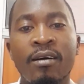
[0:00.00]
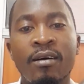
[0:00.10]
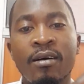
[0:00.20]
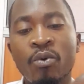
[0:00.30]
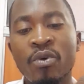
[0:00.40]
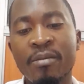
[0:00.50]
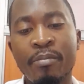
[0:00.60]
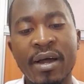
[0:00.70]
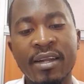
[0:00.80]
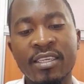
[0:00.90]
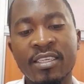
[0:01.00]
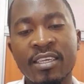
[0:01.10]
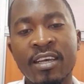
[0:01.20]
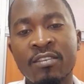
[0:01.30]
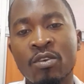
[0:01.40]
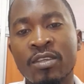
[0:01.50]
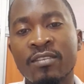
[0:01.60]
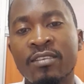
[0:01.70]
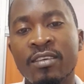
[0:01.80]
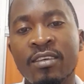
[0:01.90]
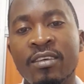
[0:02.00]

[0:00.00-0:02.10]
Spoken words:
with a bandage. As you can see,